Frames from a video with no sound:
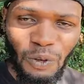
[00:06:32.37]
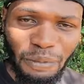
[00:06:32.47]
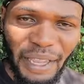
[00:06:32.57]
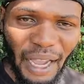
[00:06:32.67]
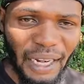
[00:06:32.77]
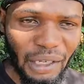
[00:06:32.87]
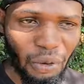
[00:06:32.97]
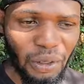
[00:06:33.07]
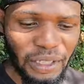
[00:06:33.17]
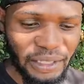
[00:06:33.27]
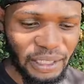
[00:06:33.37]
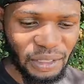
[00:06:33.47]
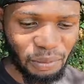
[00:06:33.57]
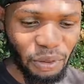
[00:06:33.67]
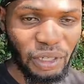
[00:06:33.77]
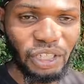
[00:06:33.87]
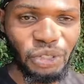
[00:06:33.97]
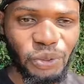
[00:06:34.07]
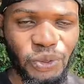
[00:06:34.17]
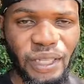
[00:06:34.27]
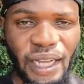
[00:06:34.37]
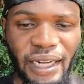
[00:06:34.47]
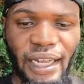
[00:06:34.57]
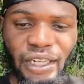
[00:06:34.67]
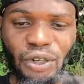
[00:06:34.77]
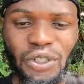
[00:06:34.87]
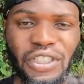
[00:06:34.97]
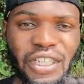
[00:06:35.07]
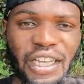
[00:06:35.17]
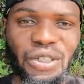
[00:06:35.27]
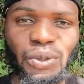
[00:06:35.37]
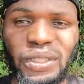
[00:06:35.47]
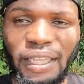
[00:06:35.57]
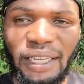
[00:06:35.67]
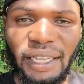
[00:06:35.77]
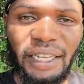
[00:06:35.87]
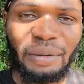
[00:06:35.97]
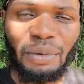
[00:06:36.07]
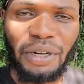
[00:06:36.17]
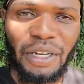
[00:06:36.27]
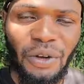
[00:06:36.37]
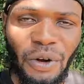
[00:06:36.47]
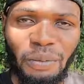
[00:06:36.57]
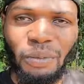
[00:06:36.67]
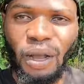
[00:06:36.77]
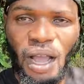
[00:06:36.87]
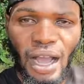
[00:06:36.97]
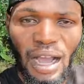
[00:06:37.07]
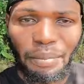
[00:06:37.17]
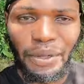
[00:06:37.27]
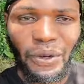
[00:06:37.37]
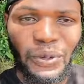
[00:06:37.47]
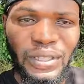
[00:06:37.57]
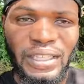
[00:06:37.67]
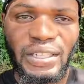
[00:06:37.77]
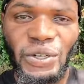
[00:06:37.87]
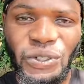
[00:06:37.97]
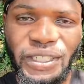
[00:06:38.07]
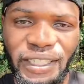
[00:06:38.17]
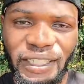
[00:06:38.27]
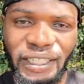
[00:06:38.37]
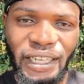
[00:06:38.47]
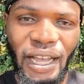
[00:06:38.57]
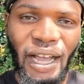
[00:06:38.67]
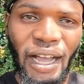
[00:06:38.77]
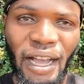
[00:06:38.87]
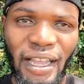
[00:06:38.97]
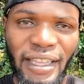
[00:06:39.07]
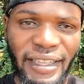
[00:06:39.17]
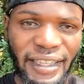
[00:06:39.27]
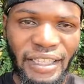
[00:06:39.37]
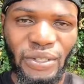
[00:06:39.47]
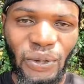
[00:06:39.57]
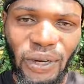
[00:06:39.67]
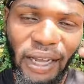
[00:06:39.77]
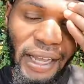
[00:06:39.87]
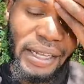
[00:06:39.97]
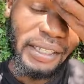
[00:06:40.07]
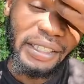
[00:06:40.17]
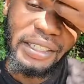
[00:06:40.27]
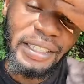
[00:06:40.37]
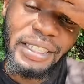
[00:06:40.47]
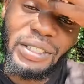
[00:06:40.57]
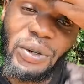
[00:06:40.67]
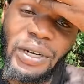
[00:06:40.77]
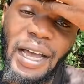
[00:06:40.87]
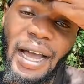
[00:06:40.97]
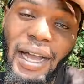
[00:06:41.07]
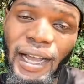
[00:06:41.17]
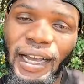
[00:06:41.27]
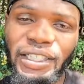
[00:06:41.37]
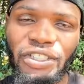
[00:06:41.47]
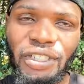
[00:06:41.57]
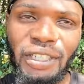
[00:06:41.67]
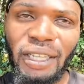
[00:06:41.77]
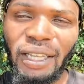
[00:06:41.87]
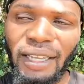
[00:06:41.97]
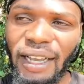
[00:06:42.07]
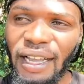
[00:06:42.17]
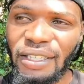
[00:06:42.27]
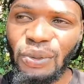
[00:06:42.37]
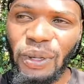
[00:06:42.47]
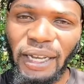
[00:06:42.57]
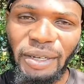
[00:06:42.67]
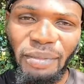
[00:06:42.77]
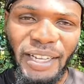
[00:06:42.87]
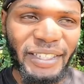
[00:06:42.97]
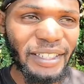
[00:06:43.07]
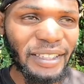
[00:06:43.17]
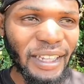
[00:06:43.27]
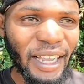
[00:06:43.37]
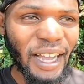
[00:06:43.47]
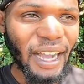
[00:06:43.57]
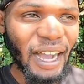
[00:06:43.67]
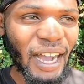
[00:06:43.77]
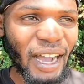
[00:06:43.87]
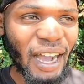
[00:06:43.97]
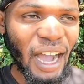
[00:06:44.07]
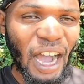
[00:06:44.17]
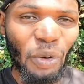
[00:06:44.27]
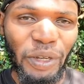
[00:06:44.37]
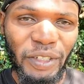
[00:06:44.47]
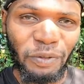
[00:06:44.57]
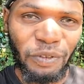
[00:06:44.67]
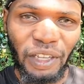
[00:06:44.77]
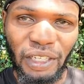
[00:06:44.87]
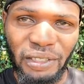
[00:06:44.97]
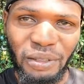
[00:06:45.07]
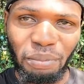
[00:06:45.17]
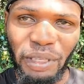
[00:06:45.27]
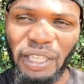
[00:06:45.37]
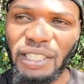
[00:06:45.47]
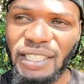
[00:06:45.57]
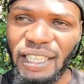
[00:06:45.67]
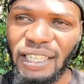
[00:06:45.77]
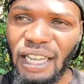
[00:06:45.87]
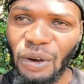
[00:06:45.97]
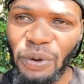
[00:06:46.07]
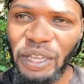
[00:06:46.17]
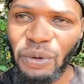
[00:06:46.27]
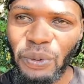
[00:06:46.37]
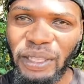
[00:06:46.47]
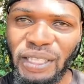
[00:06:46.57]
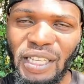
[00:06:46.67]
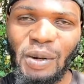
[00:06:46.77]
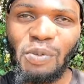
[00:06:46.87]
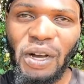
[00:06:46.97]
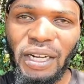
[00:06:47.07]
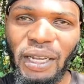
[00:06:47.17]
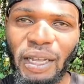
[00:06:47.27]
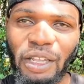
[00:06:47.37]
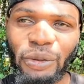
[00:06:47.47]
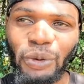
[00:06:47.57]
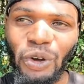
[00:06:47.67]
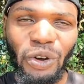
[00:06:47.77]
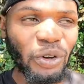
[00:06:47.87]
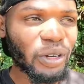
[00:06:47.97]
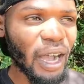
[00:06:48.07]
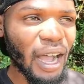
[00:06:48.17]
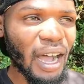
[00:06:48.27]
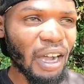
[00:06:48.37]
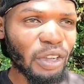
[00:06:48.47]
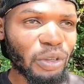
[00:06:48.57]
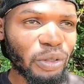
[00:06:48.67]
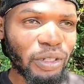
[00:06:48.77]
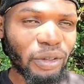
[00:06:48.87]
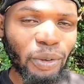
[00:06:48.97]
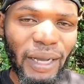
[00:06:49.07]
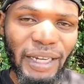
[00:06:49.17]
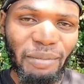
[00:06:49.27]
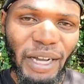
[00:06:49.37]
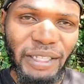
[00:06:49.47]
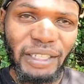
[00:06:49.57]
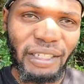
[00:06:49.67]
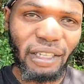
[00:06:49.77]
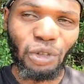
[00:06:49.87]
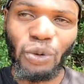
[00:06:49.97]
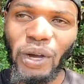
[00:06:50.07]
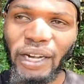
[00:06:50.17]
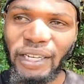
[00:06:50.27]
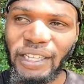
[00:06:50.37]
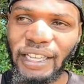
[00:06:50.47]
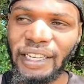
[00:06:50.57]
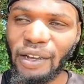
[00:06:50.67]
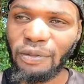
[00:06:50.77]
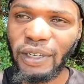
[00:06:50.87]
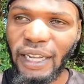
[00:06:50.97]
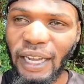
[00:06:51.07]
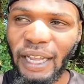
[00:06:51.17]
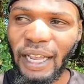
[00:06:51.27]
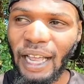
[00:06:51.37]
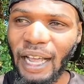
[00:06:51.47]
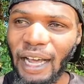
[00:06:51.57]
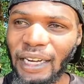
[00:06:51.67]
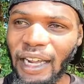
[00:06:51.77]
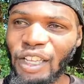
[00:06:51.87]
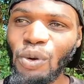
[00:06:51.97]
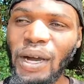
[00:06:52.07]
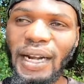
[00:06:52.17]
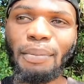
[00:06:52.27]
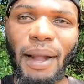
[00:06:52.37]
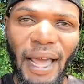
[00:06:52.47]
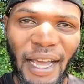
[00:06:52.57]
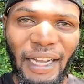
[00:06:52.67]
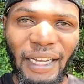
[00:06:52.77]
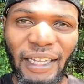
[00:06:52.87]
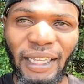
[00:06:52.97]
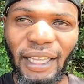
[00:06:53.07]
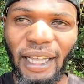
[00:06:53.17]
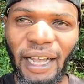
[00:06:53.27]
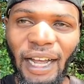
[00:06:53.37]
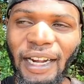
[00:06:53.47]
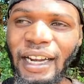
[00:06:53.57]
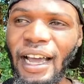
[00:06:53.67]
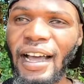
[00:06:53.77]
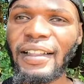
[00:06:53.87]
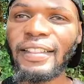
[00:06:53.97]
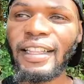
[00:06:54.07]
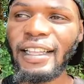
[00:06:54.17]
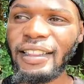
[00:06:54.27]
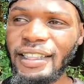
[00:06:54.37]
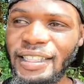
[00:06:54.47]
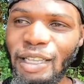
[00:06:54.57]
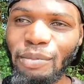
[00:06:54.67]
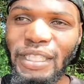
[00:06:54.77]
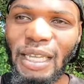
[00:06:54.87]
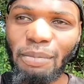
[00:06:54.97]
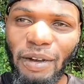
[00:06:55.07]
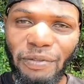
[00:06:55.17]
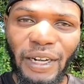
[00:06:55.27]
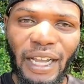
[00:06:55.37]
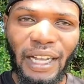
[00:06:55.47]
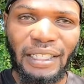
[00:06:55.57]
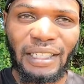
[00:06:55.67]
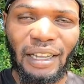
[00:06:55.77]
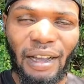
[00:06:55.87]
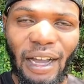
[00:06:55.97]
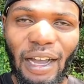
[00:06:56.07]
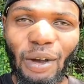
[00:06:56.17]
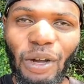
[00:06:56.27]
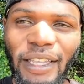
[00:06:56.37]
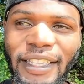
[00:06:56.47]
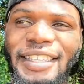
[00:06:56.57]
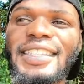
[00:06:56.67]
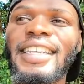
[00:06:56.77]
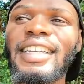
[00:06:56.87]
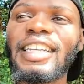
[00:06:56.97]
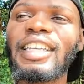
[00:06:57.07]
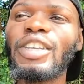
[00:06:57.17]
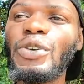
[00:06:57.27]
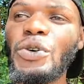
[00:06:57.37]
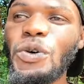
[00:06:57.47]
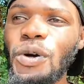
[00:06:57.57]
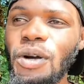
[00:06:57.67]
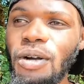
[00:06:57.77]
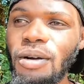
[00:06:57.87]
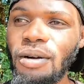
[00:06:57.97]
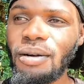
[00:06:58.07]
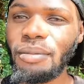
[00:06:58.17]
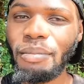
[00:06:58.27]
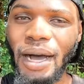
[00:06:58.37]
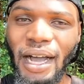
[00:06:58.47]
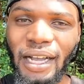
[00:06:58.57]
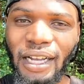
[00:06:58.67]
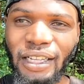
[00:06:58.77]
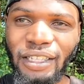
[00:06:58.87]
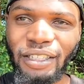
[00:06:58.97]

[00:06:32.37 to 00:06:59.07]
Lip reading: for me I can call it a small issues, and I don't try to send anybody home because he's not in his or her country. Guys, you can imagine how it feels being sent away with someone. You know, you can imagine you are here in Africa and you are a black, and the same African is sending you back